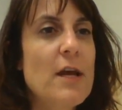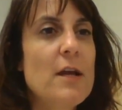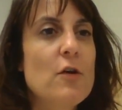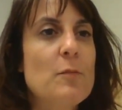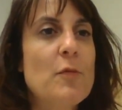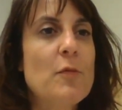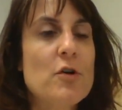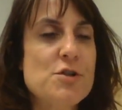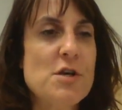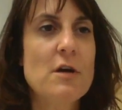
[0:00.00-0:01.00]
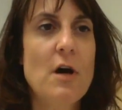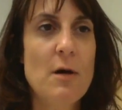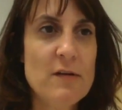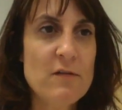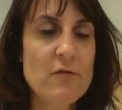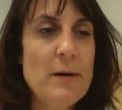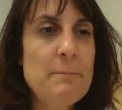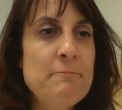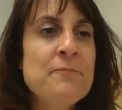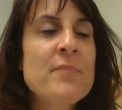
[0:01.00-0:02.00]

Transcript: in your Persia comic strip.